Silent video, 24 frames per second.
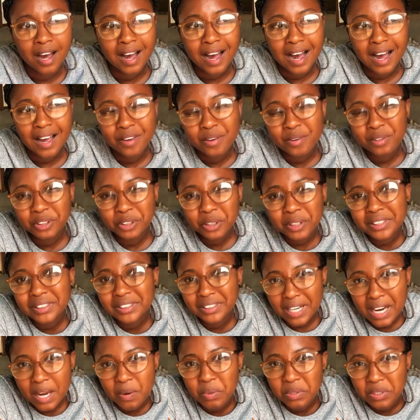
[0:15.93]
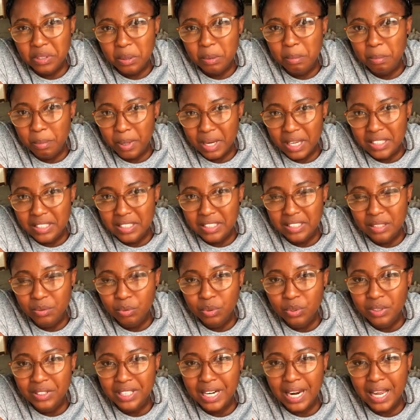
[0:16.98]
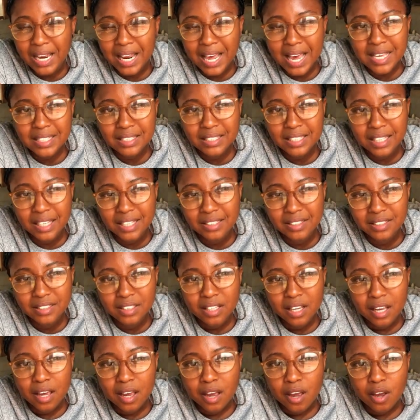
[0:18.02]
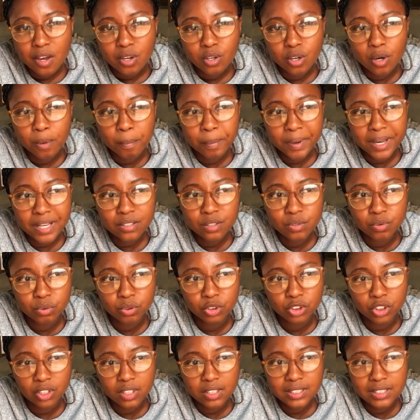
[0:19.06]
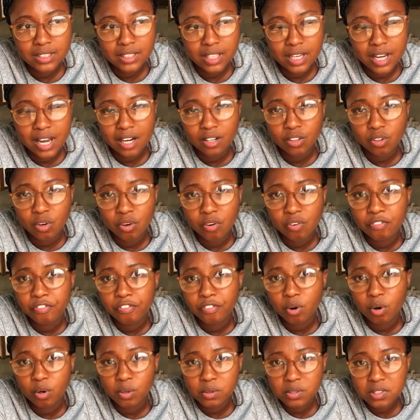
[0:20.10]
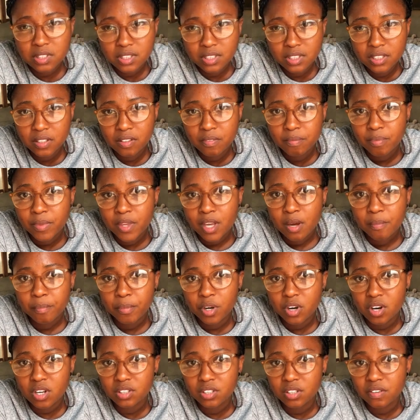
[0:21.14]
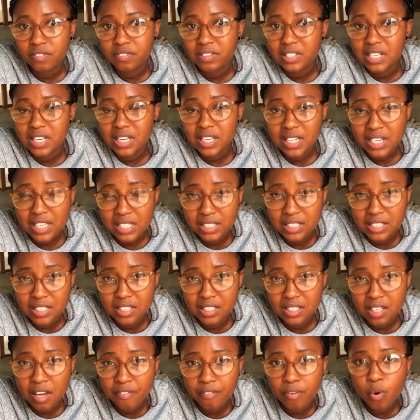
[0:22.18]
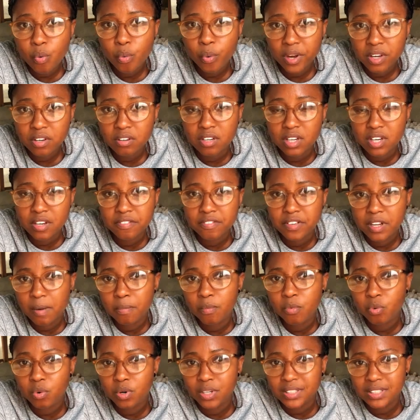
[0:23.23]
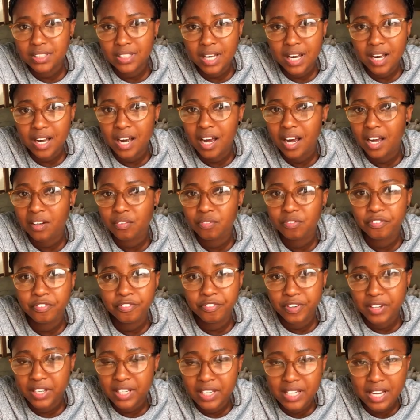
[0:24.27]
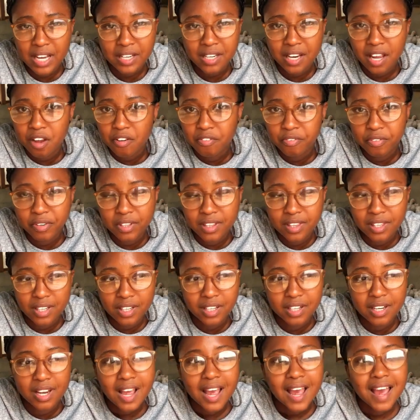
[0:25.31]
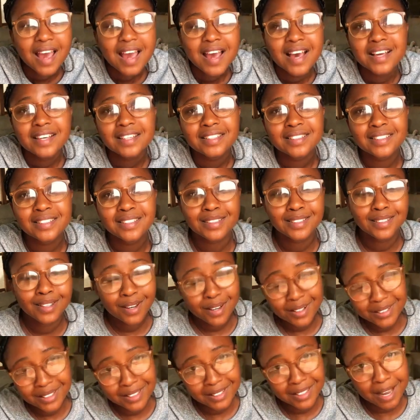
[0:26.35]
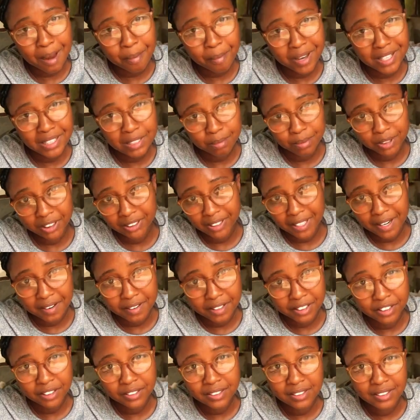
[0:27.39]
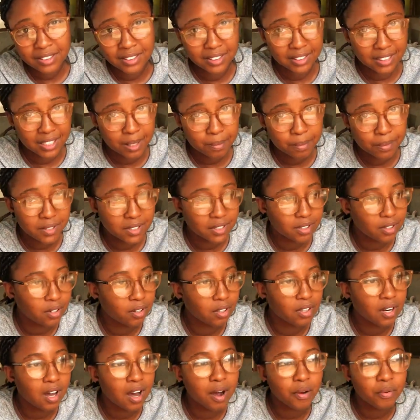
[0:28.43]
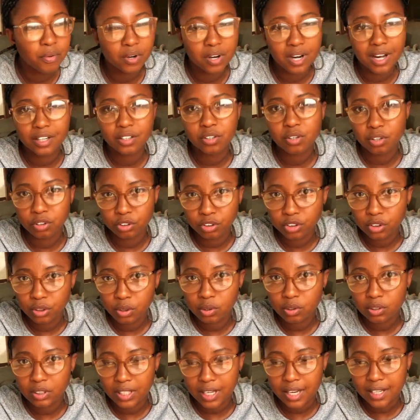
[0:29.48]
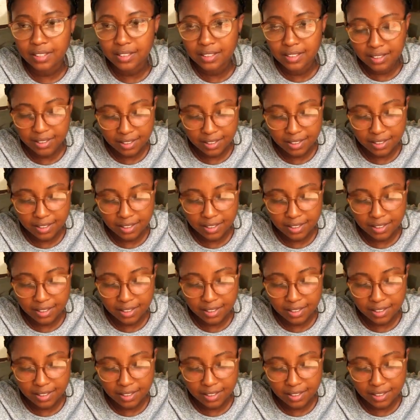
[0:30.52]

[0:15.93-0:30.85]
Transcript: and you just try with some birds, you would realize that your birds will just stay and convulse because of the heat, even when you give them water and feed and everything. So today I'm going to be sharing tips on how you can control that,